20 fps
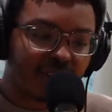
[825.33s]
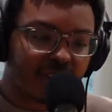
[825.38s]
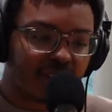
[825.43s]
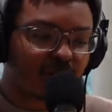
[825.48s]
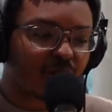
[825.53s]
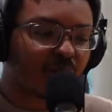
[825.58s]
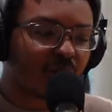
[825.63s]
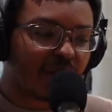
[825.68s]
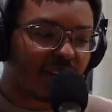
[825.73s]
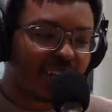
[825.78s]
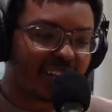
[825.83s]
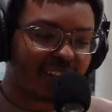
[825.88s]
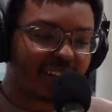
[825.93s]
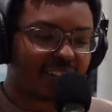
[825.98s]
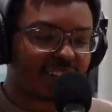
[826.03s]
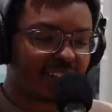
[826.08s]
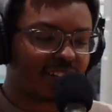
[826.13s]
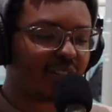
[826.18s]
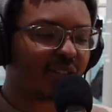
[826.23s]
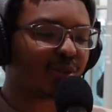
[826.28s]
So, and
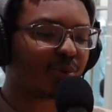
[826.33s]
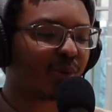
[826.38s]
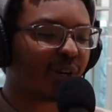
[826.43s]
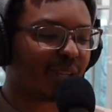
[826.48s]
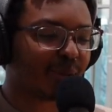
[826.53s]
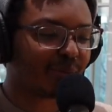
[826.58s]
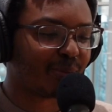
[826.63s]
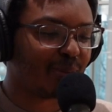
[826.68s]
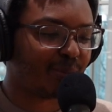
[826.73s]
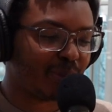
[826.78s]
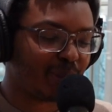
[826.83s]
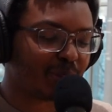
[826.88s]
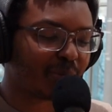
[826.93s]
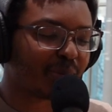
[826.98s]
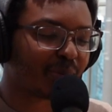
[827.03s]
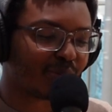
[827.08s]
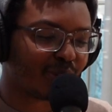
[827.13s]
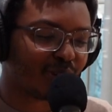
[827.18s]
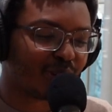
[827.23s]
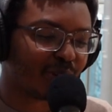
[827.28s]
here's why the
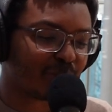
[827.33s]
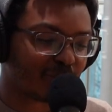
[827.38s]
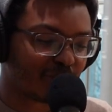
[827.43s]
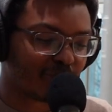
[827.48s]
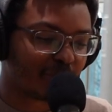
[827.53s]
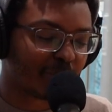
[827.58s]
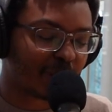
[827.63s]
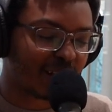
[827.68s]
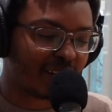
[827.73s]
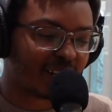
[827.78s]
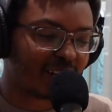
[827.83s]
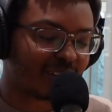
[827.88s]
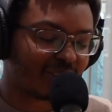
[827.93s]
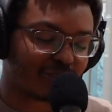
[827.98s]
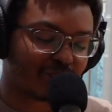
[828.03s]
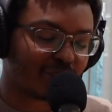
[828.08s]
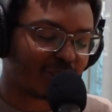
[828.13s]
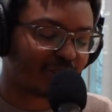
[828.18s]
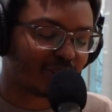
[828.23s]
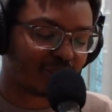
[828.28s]
people voting for
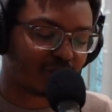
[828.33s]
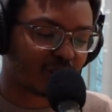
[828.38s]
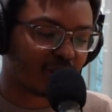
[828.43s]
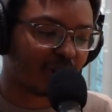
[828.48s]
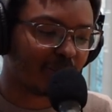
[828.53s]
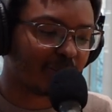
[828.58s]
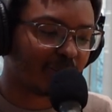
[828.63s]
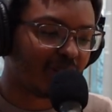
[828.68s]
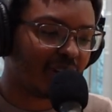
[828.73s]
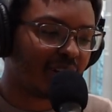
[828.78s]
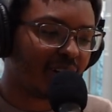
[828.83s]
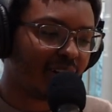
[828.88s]
Trump